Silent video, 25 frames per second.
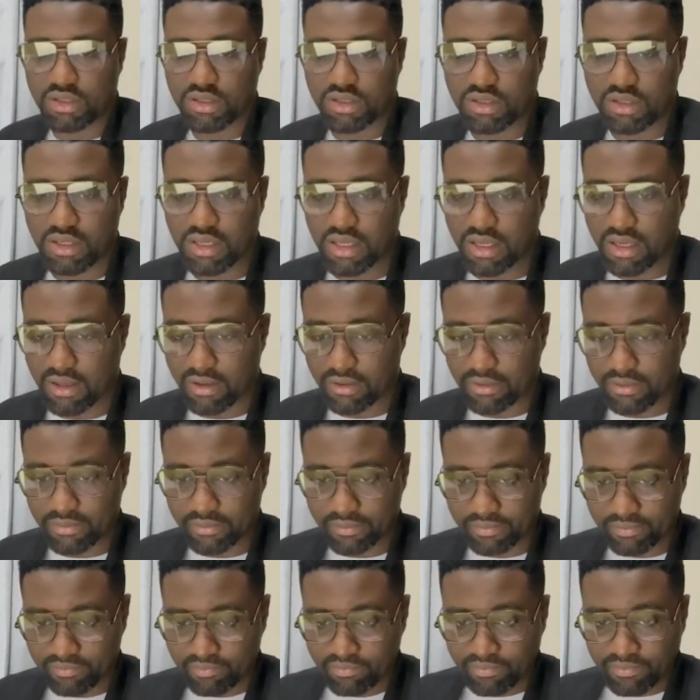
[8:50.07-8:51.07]
the
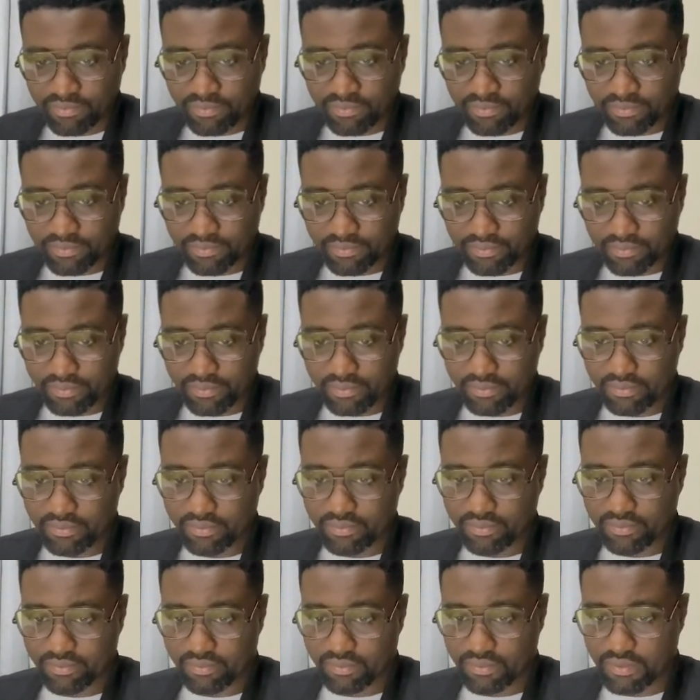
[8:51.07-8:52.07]

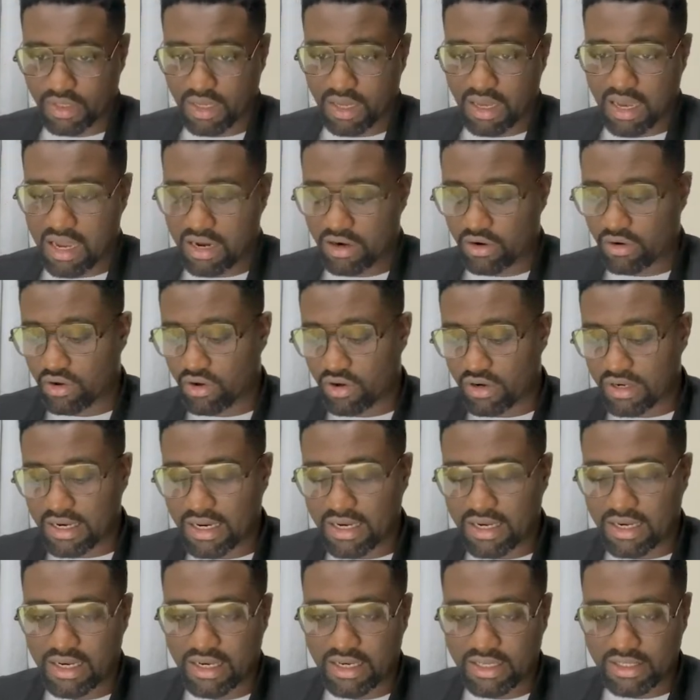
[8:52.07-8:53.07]

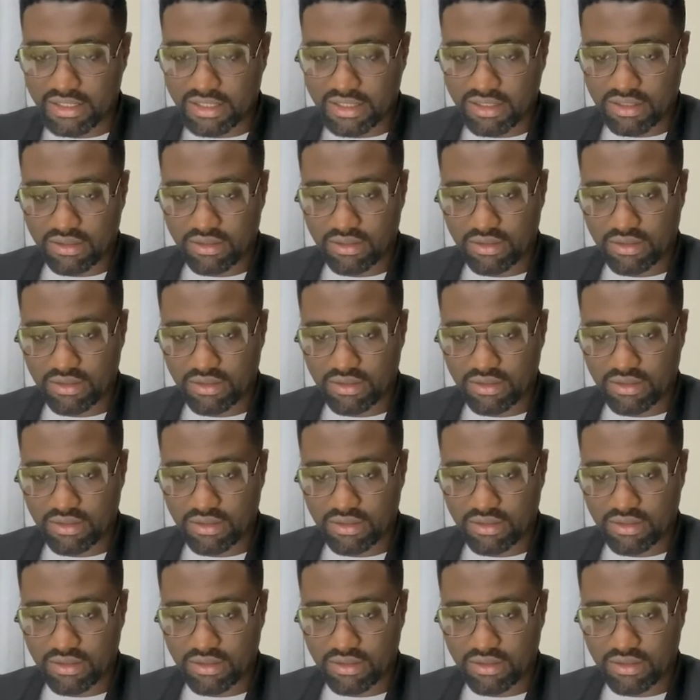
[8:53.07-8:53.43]
unordered list.